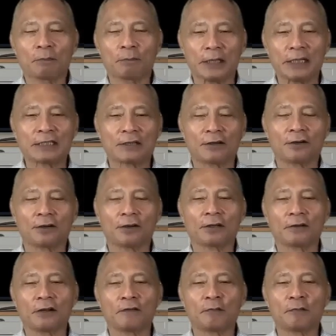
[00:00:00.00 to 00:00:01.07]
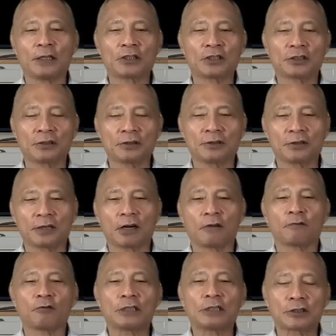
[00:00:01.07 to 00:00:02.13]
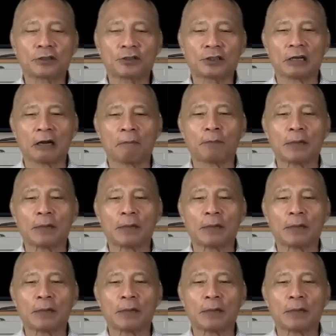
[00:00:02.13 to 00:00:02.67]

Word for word: based on machine uh, research,